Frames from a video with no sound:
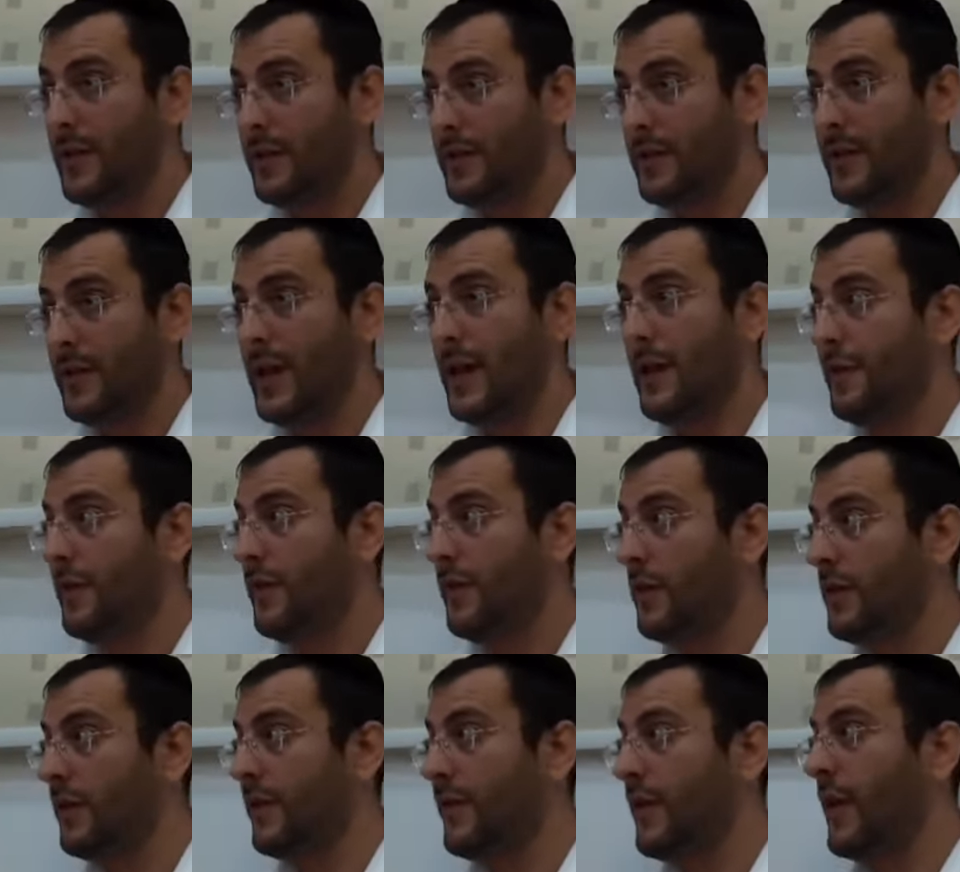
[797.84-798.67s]
So
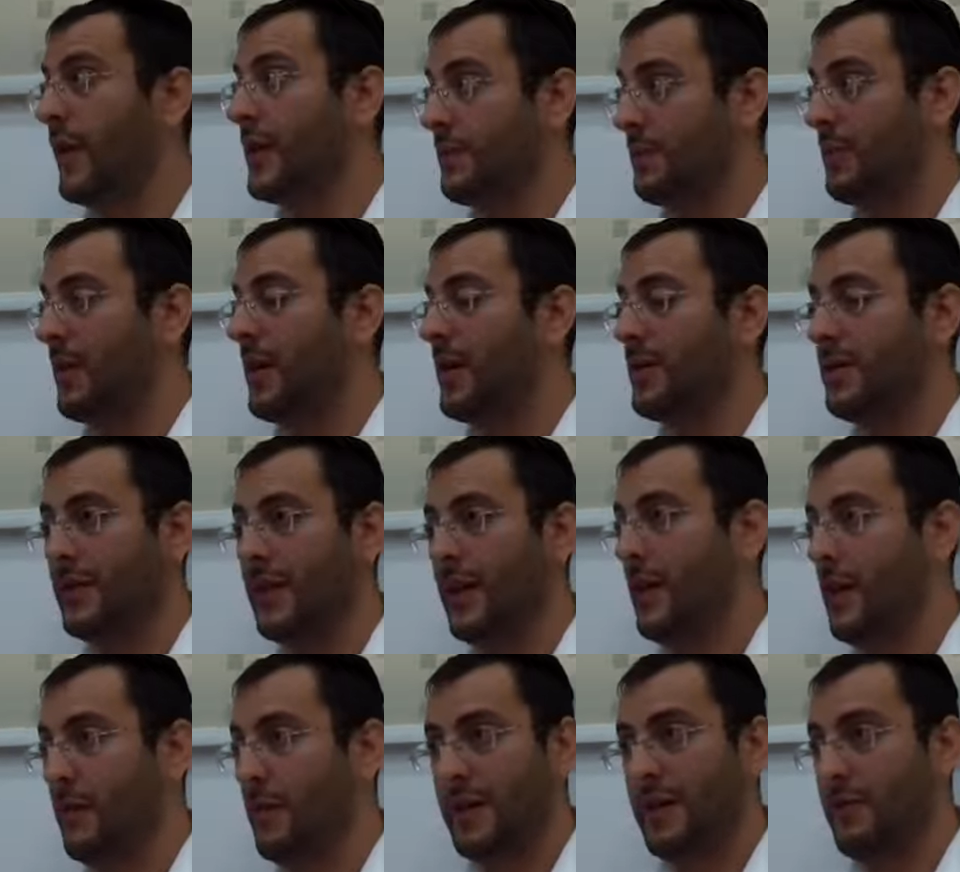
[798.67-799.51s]
therefore, the first person
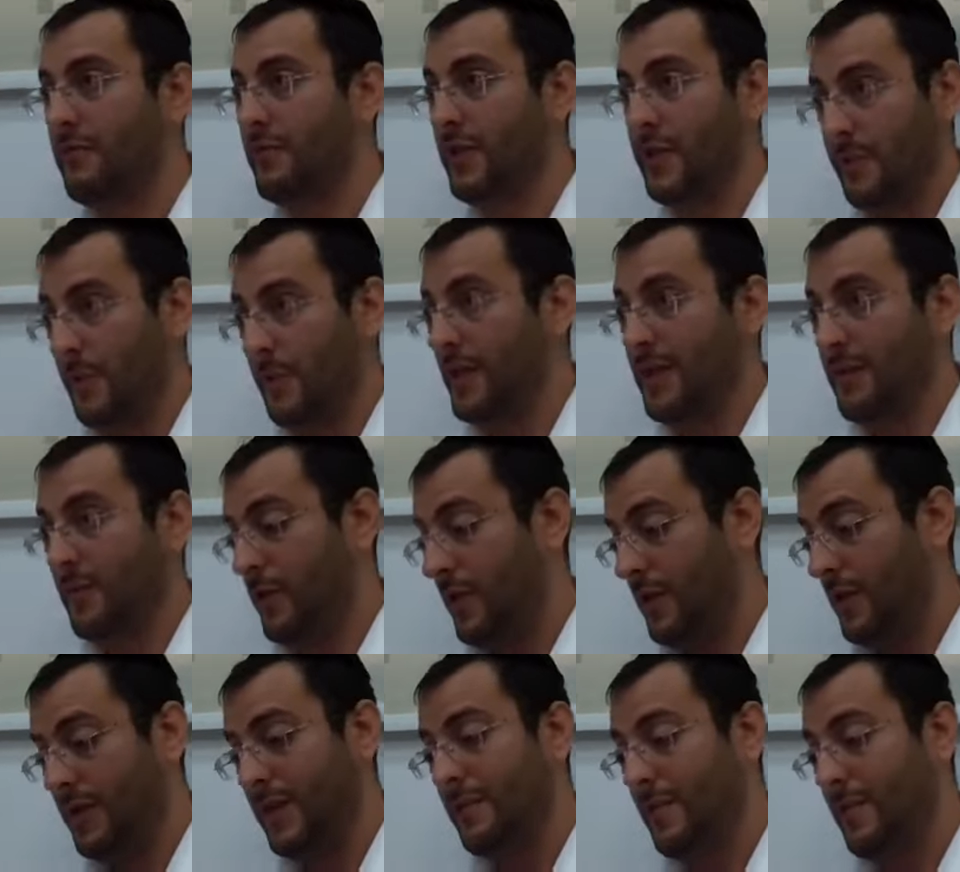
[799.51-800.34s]
cannot be
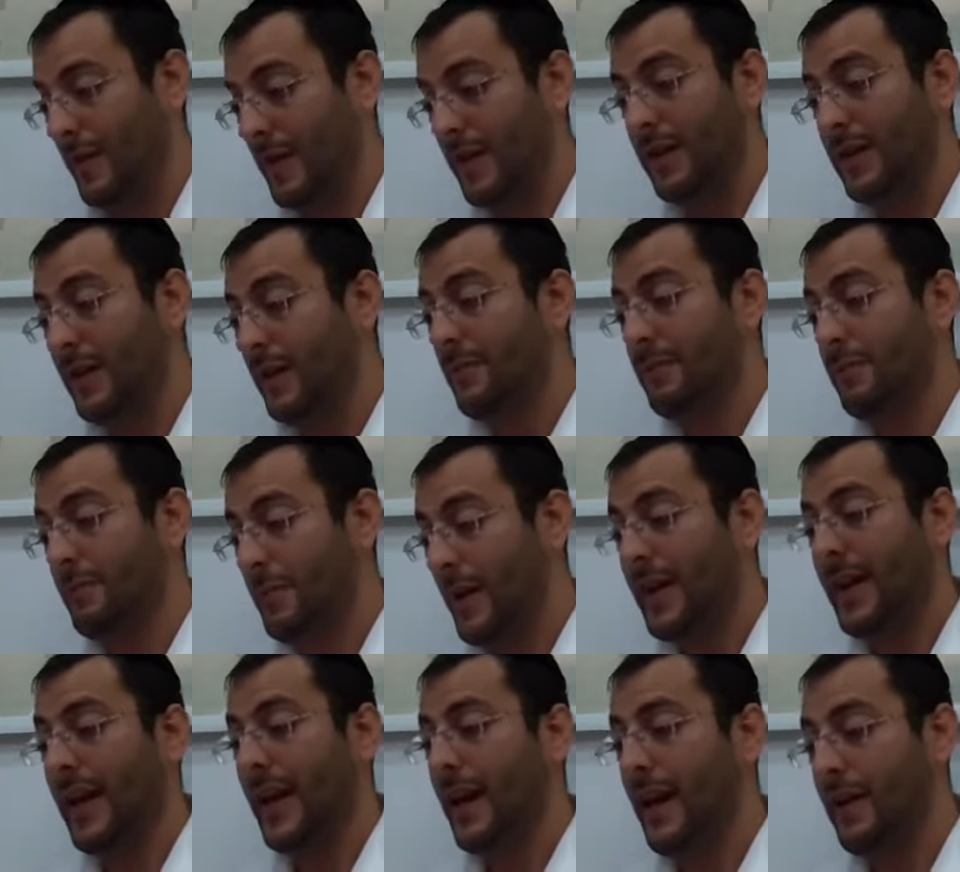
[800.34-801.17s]
responsible because he, he didn't
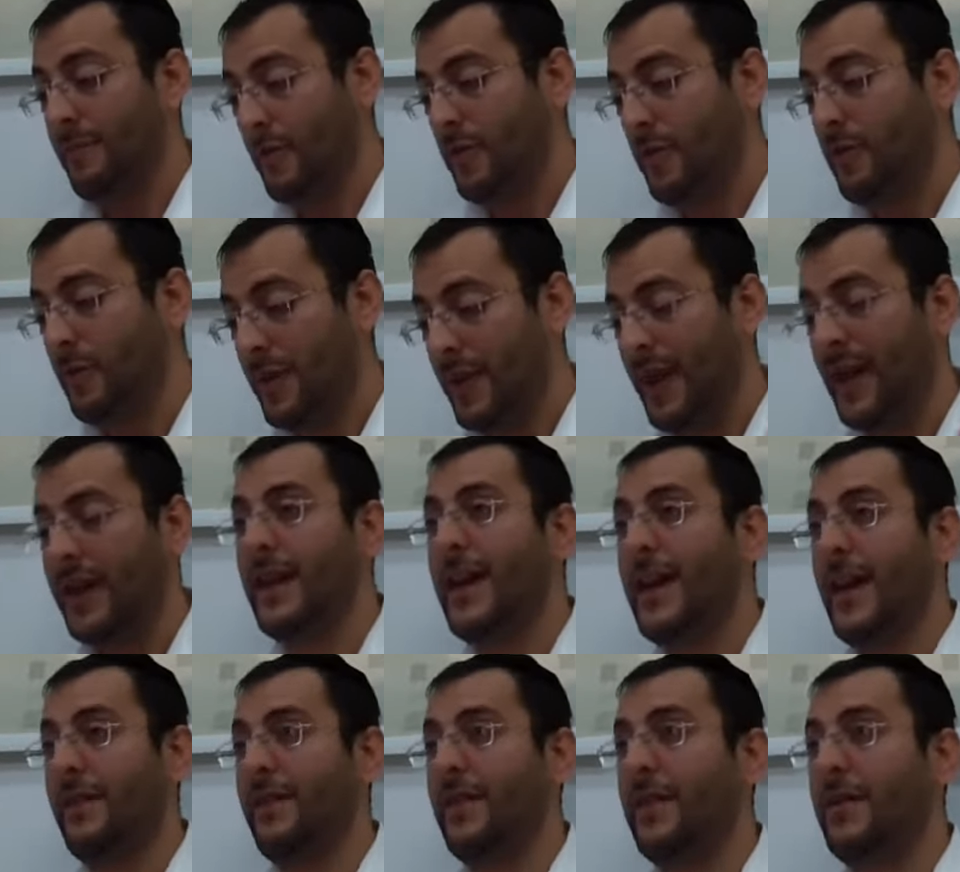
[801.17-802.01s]
make a bore with
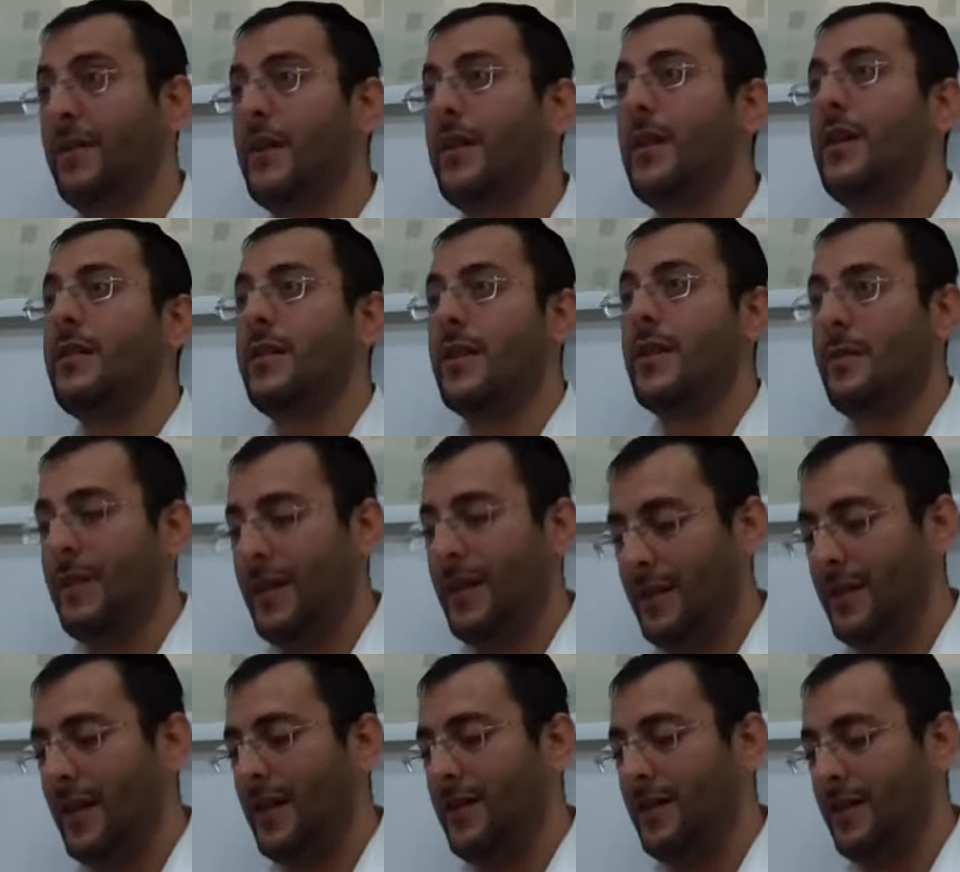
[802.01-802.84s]
any hevel. So it
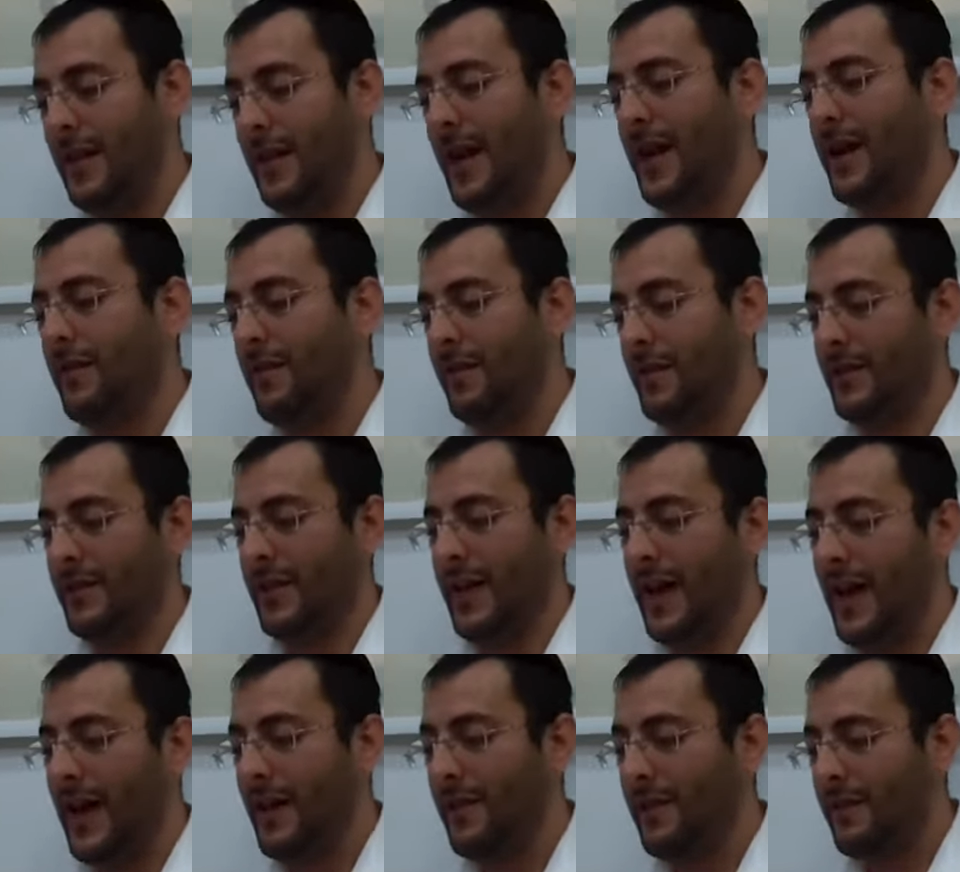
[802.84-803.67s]
makes sense that Achron is
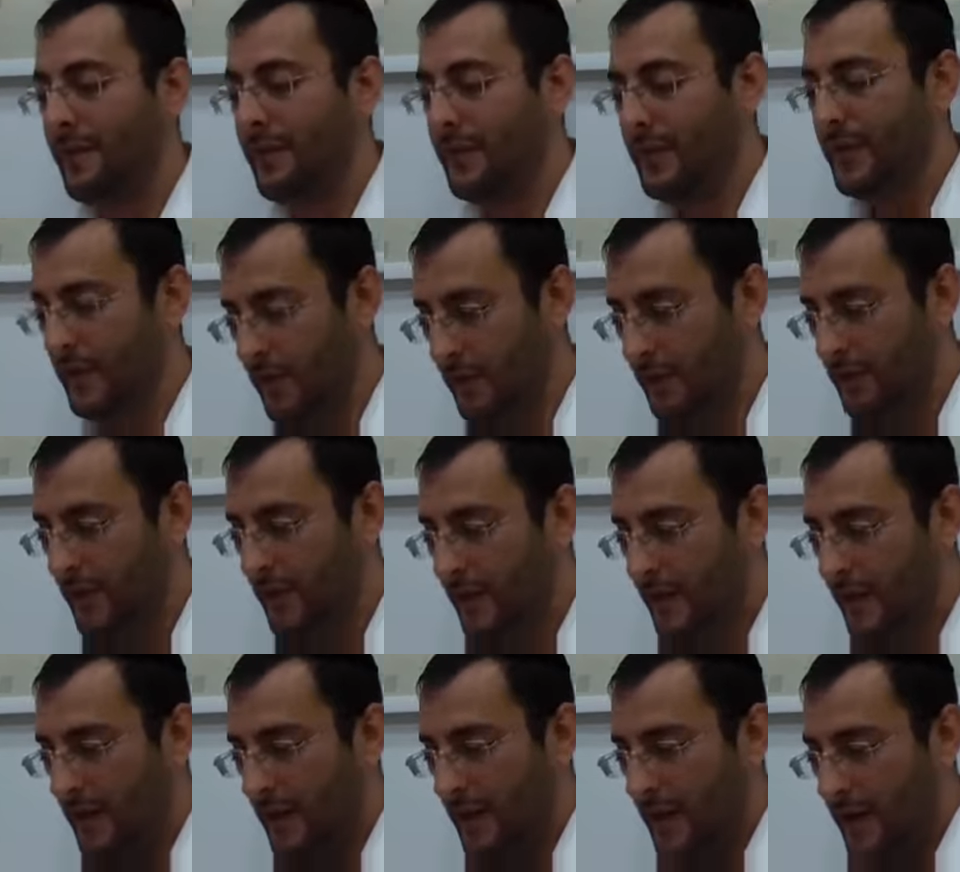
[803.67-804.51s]
chayav. Good.
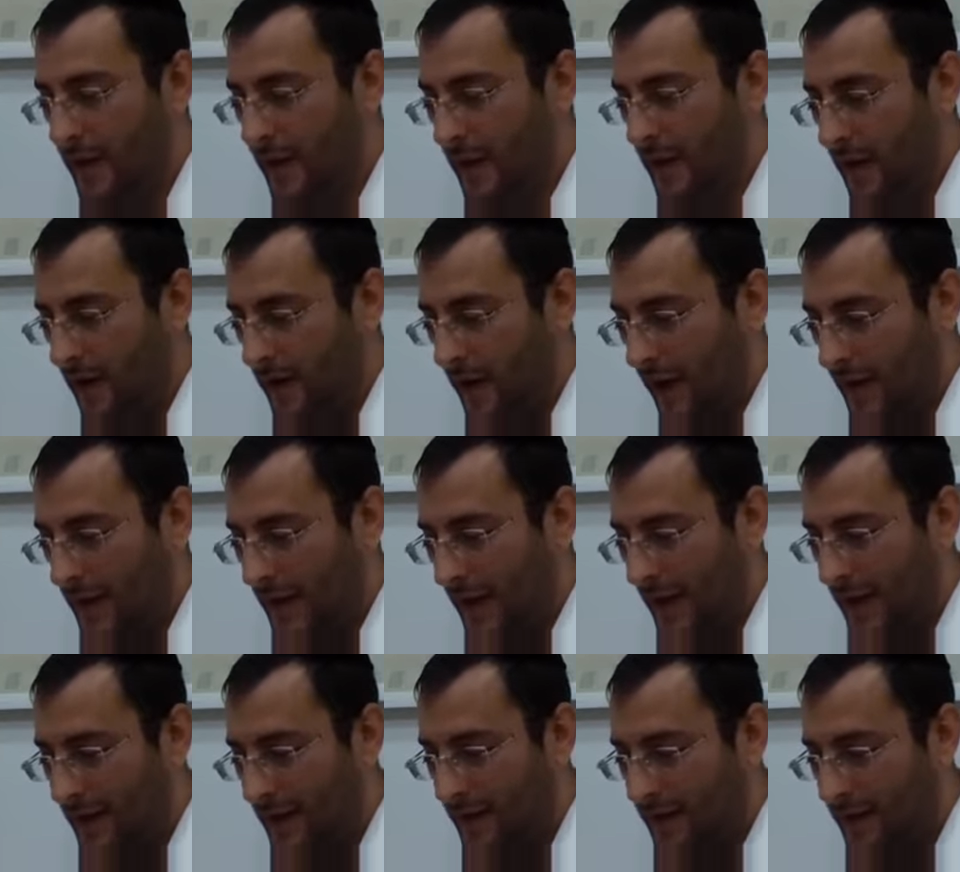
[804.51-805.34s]
Okay,
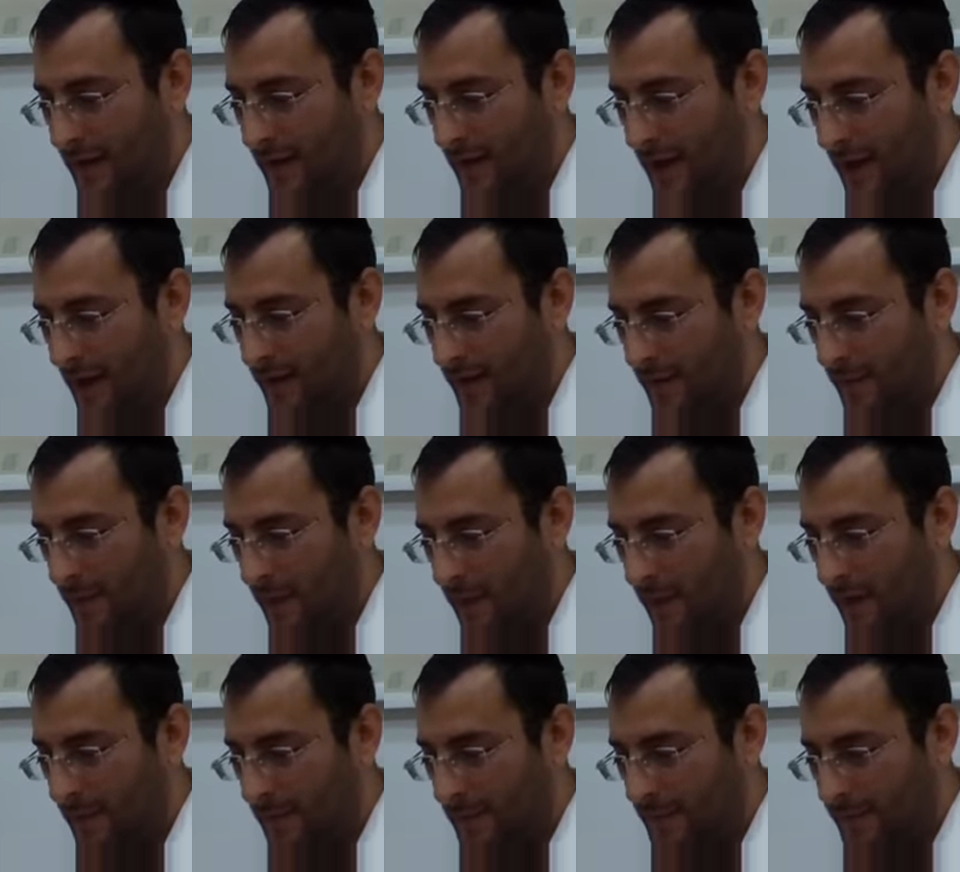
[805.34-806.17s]
now let's see the next
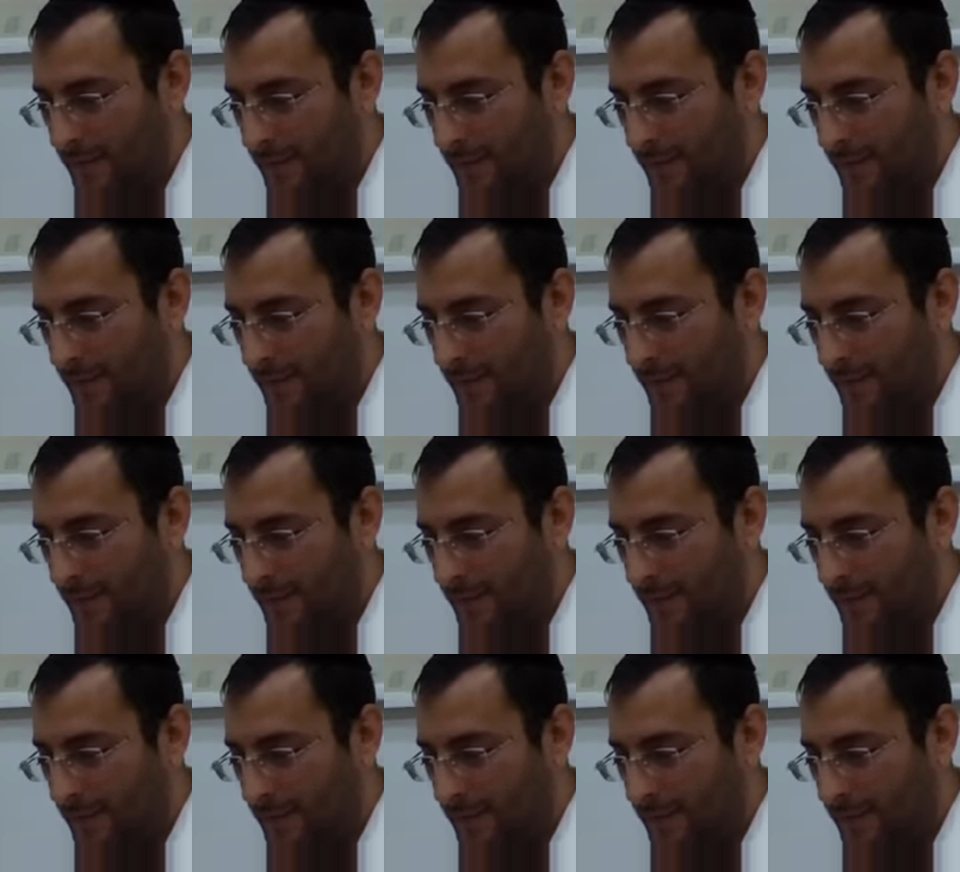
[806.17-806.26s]
gemara.